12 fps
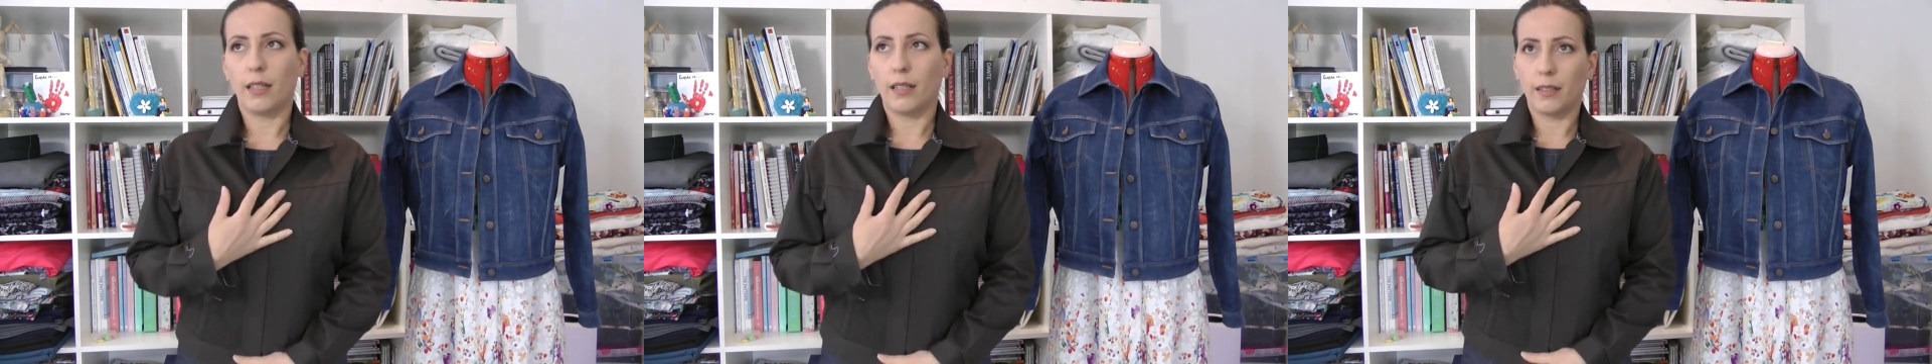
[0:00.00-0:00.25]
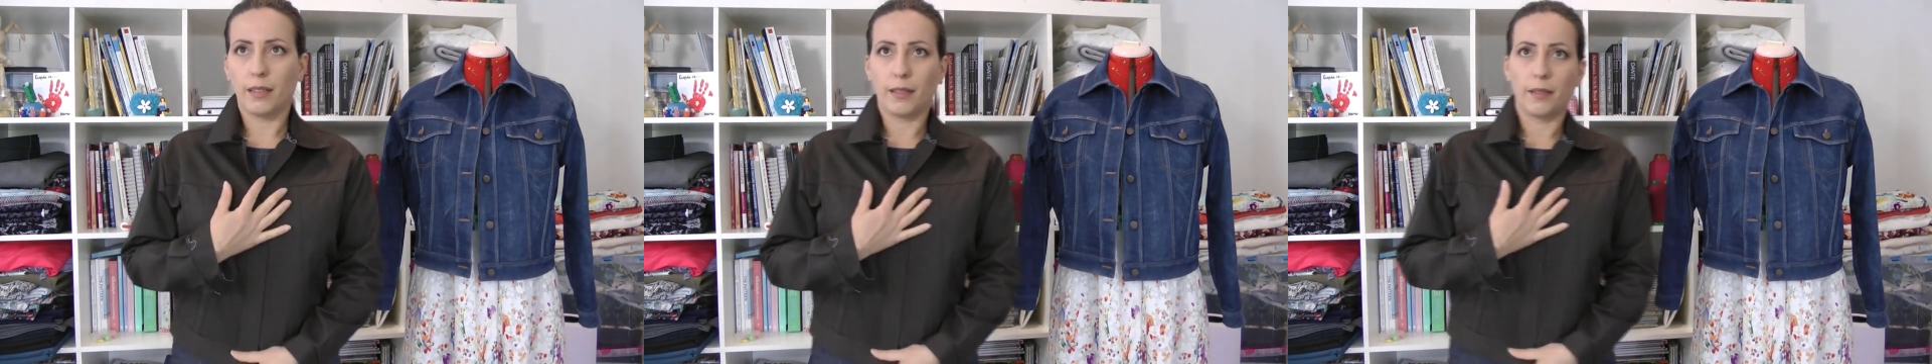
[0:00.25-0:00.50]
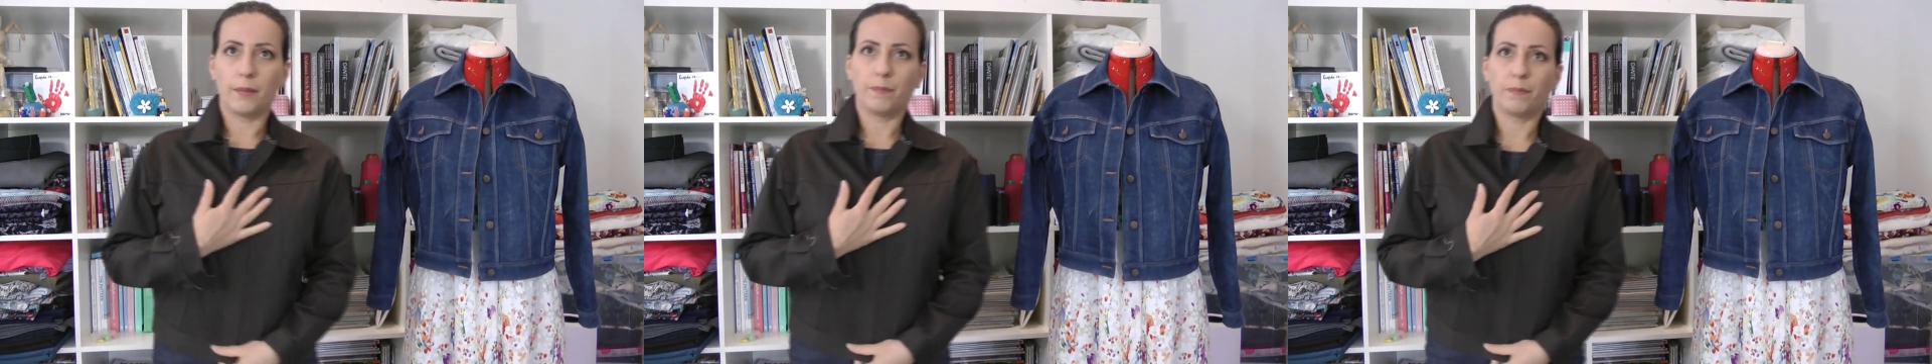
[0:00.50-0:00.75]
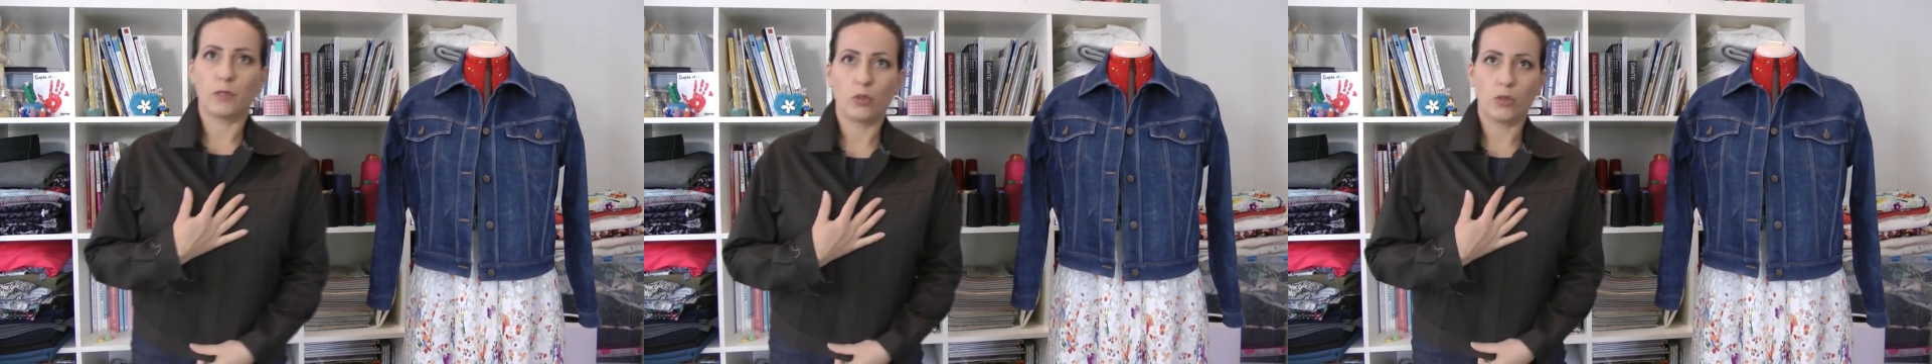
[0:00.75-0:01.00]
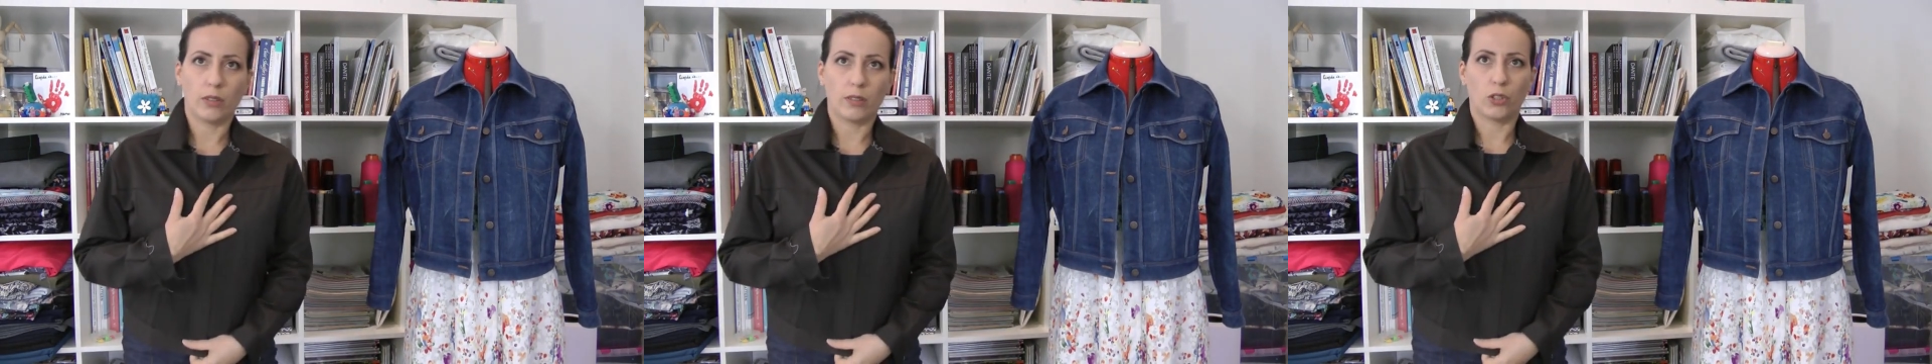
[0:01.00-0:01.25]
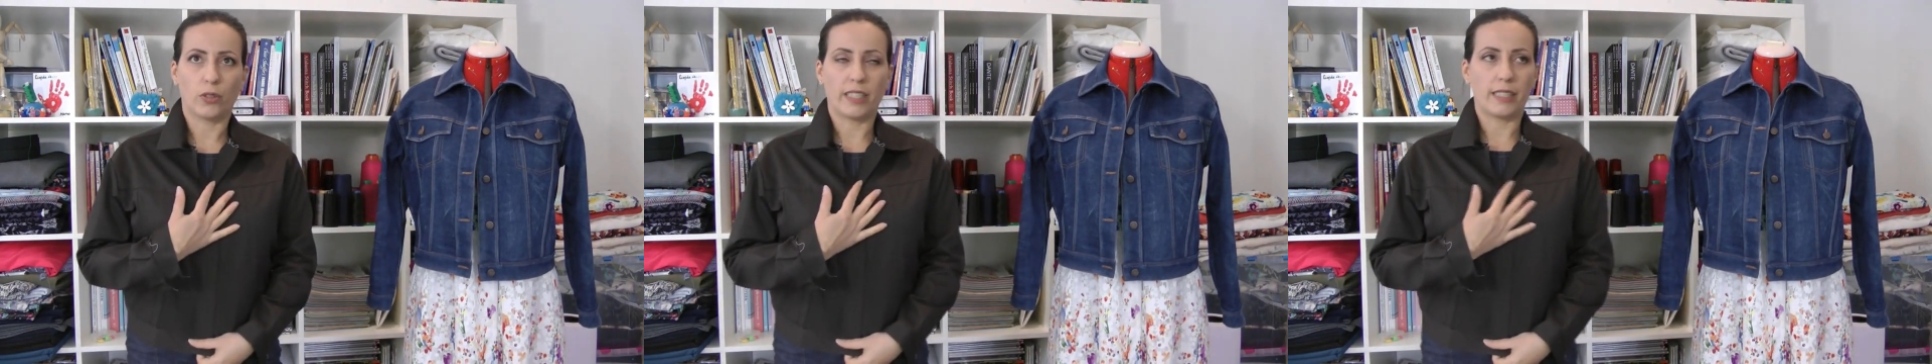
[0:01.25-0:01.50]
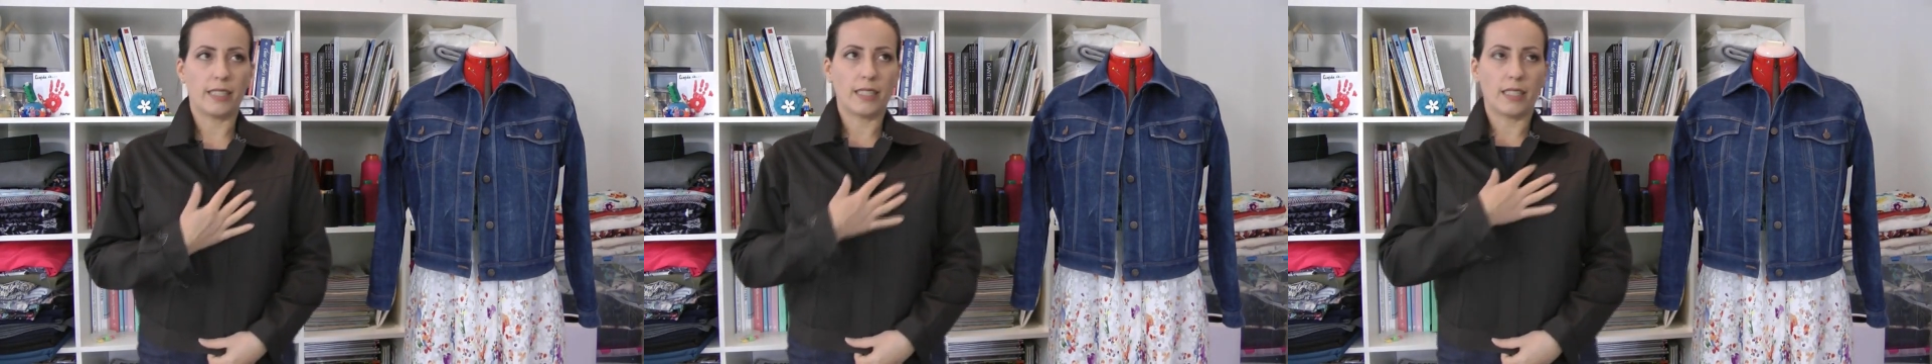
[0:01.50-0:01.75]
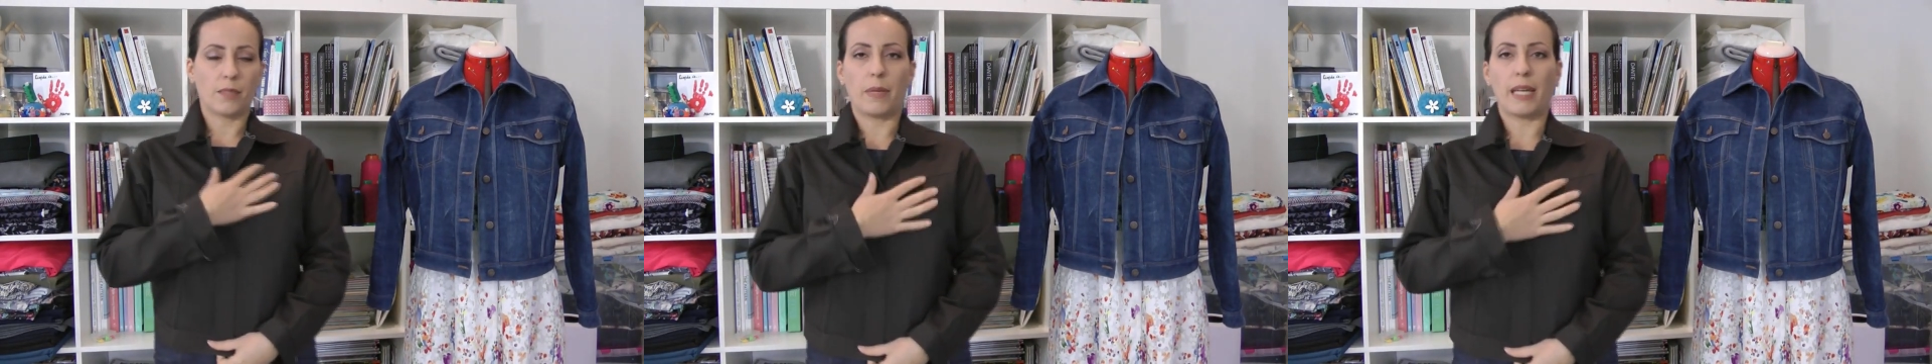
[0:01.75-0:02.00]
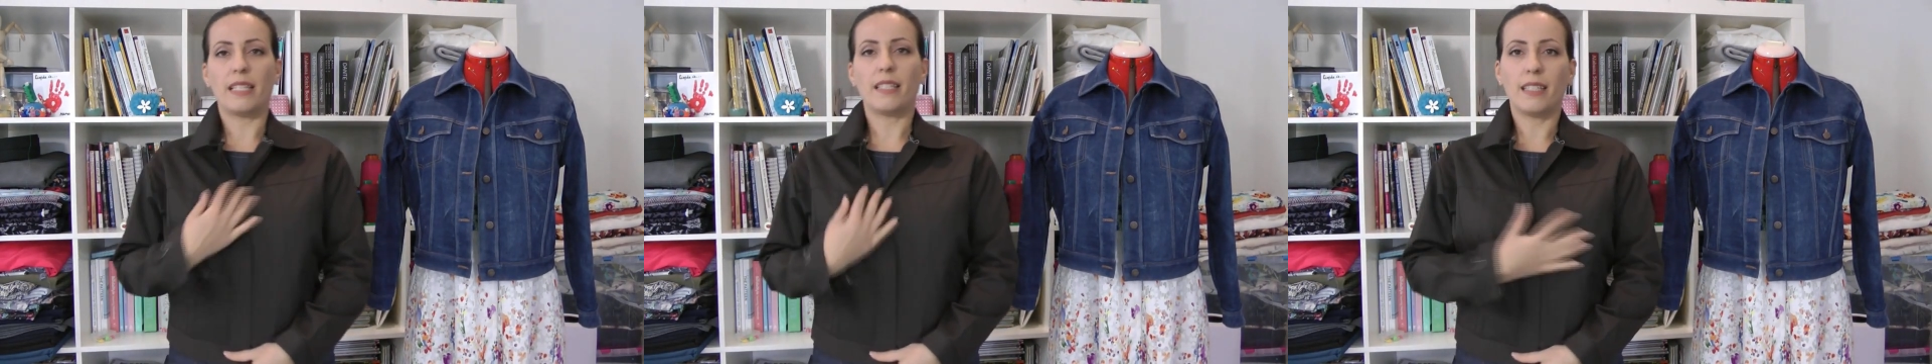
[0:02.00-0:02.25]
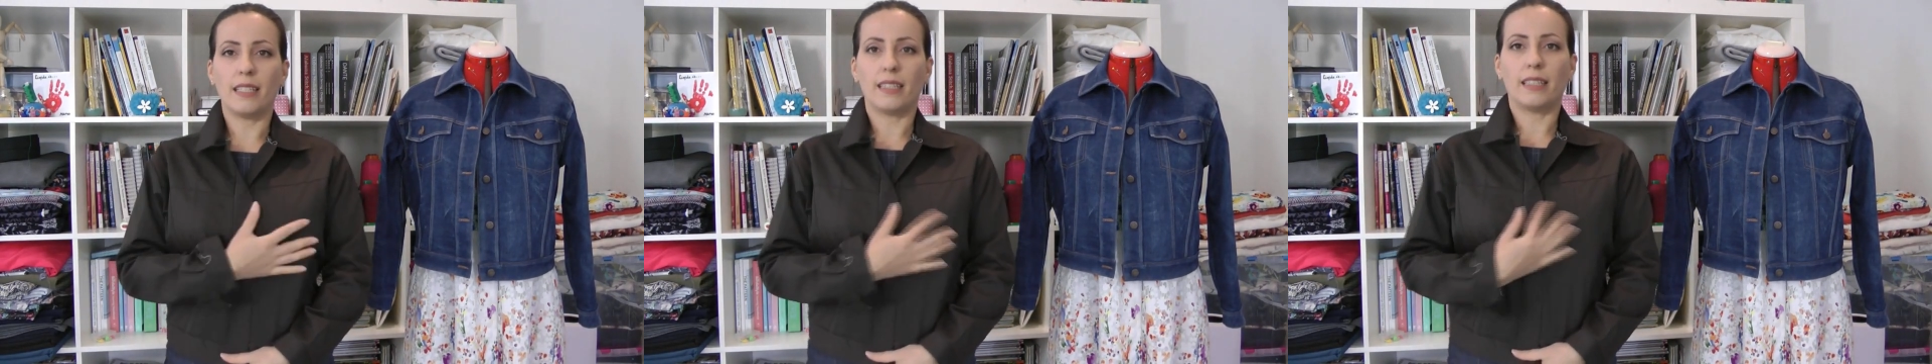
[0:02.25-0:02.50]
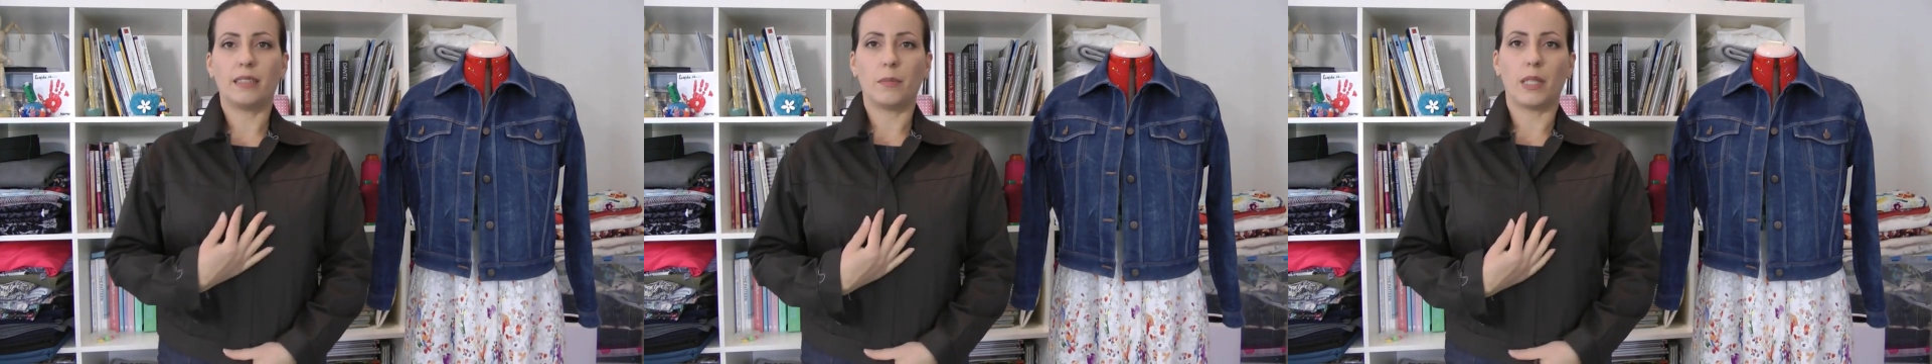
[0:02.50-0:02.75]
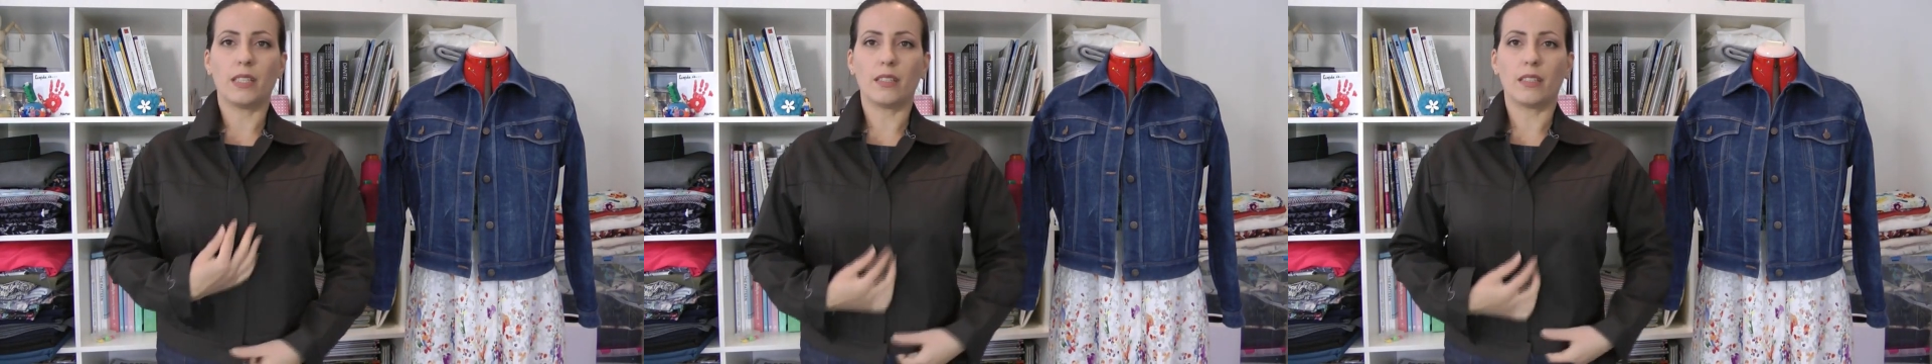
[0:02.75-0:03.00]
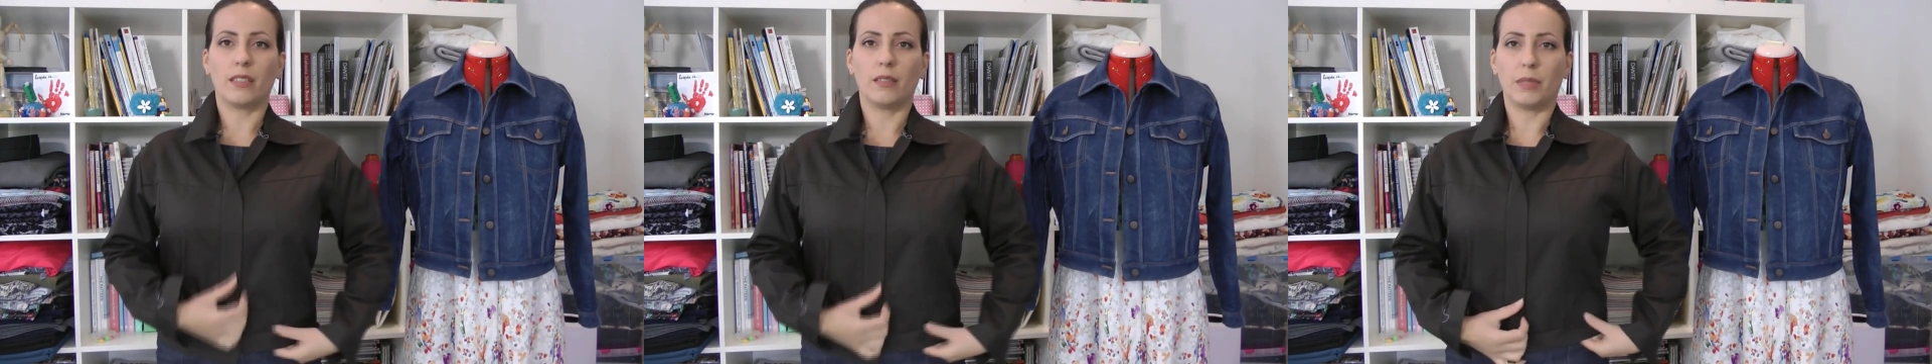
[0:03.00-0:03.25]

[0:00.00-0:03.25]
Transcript: should I say space here at the bust,